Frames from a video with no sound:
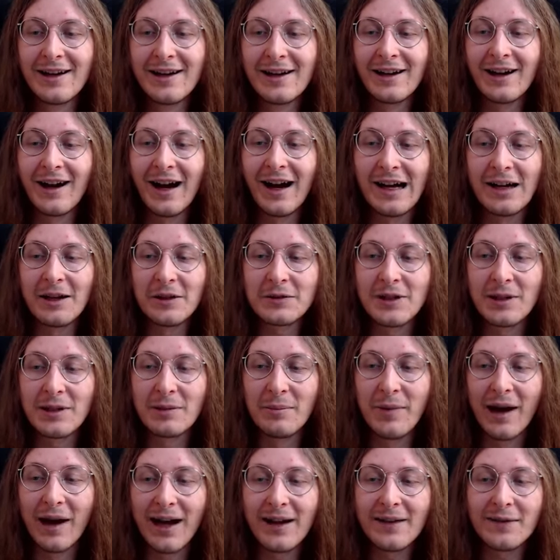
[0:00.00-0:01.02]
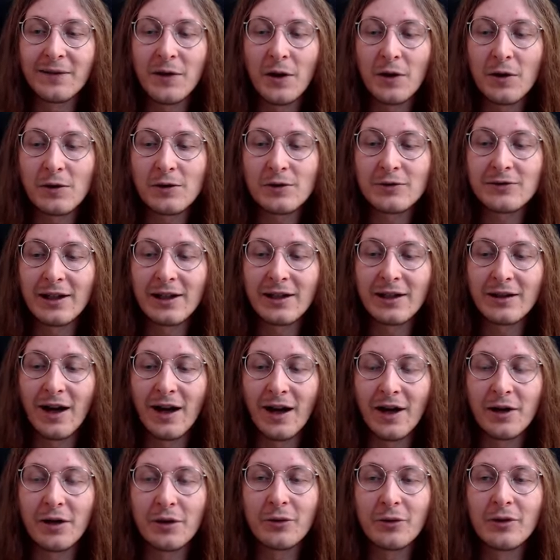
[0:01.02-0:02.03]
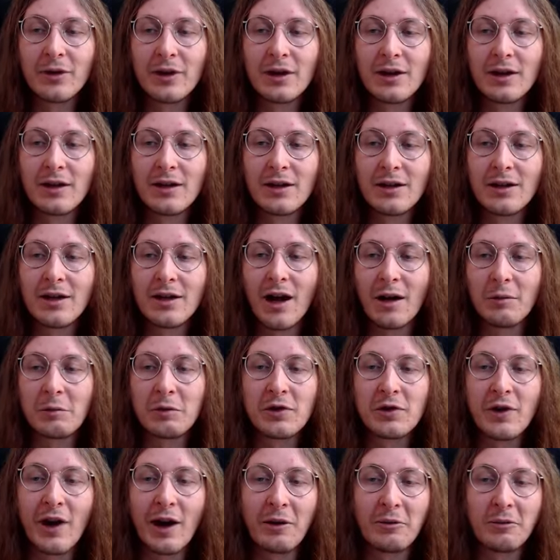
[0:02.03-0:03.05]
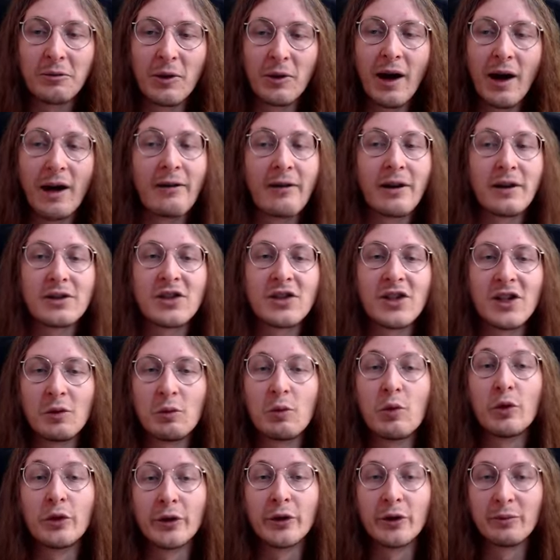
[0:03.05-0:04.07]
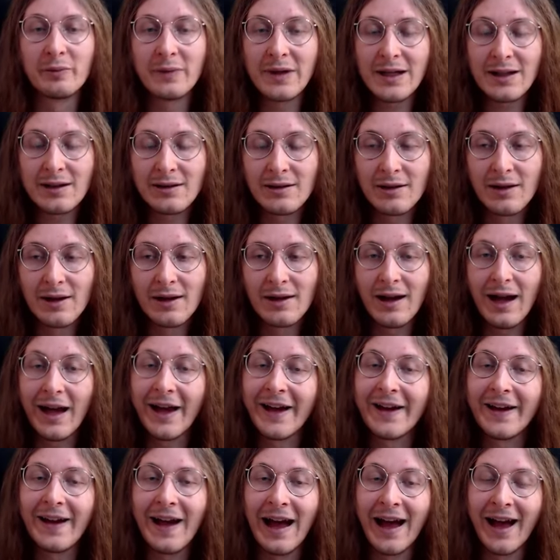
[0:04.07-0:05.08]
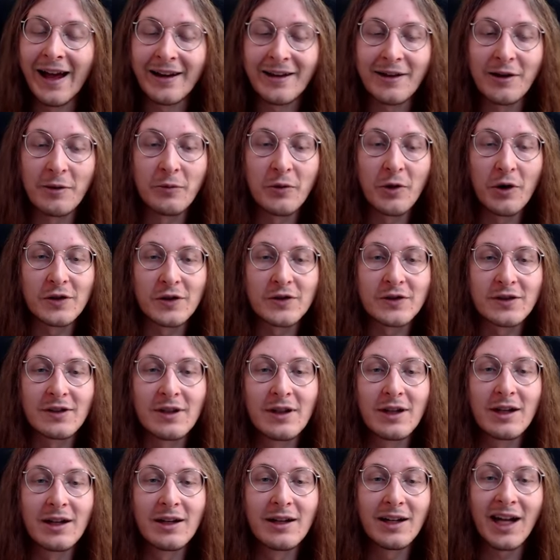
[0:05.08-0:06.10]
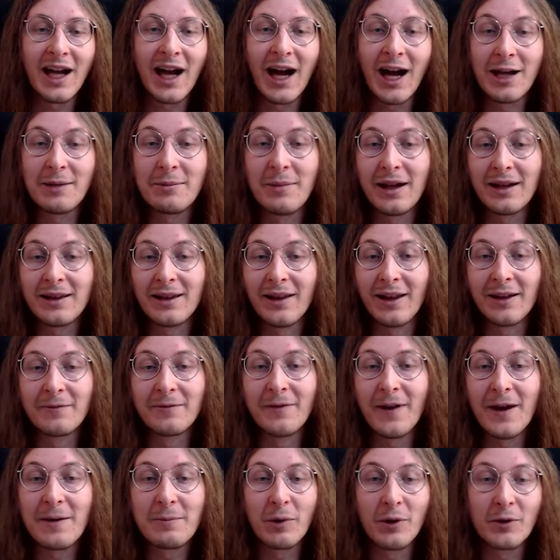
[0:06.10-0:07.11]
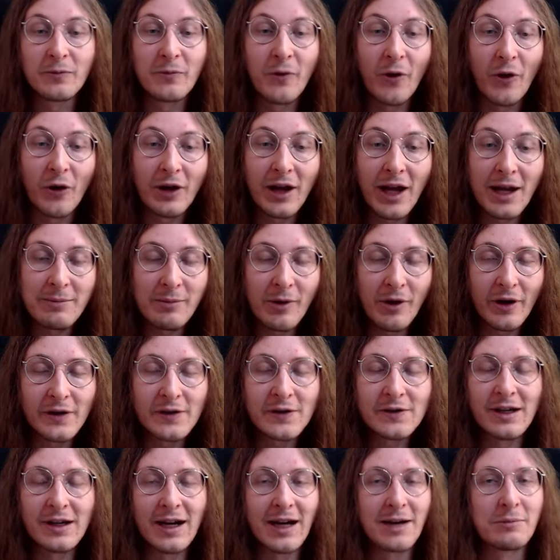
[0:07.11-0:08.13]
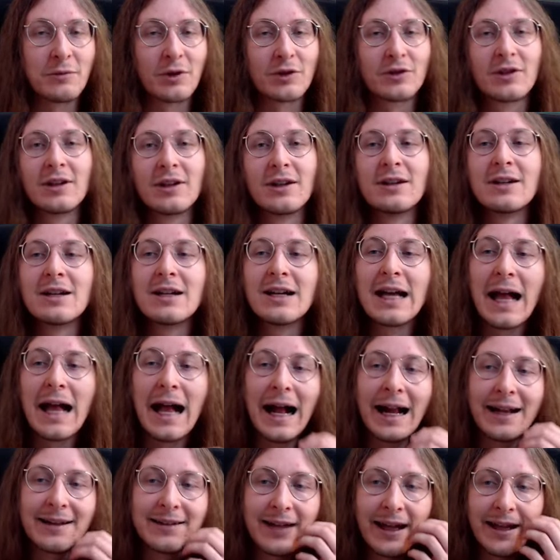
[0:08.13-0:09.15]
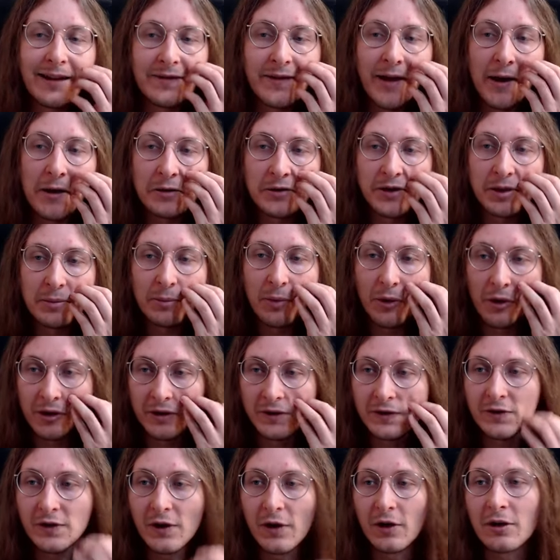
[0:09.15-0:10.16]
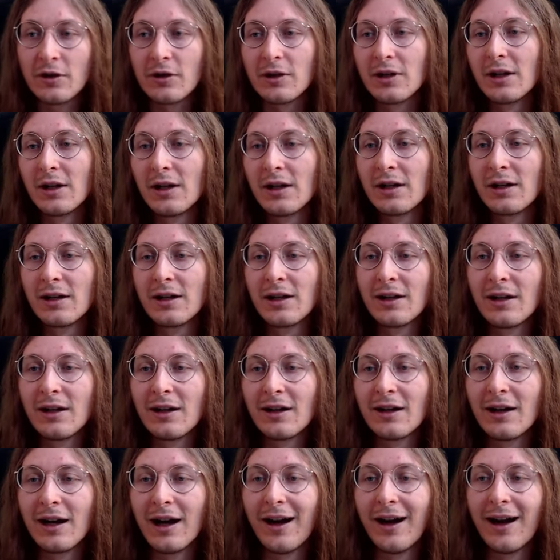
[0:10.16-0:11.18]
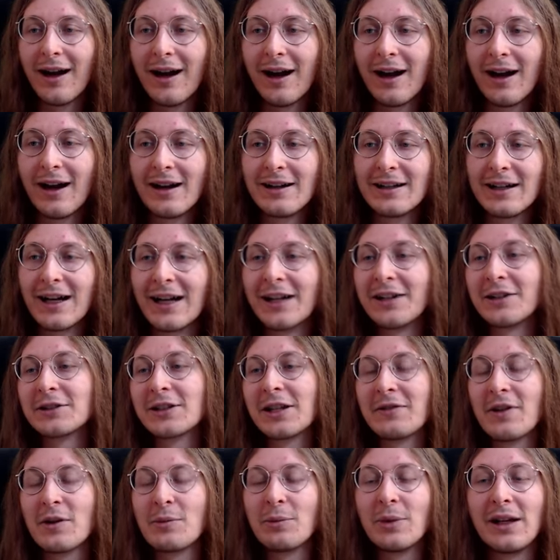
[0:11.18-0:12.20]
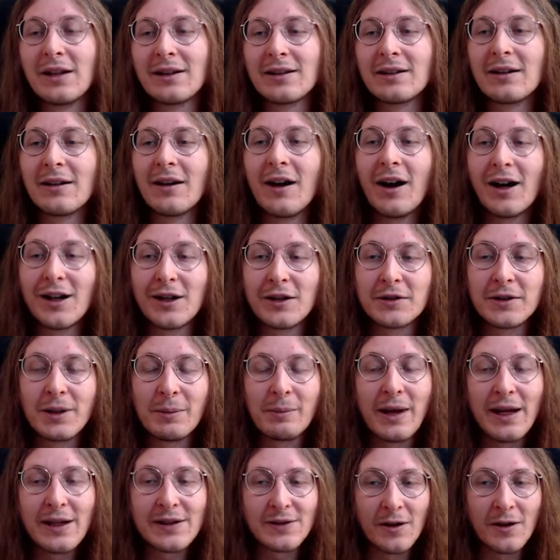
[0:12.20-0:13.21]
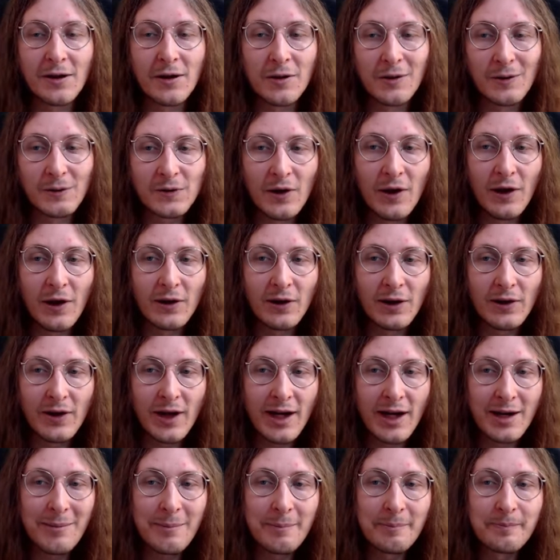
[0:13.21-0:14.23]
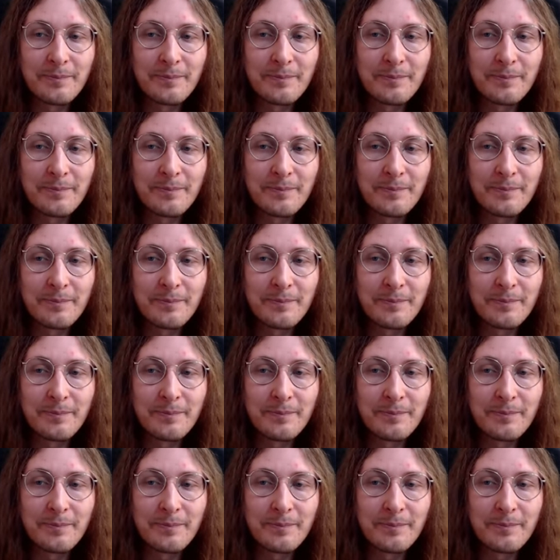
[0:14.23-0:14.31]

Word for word: often ban those, and it kind of comes down to RNG who you meet. And of course, I'm at like 5.4k points. I'm not at 10,000 points, so I don't even meet all of the best accounts all the time.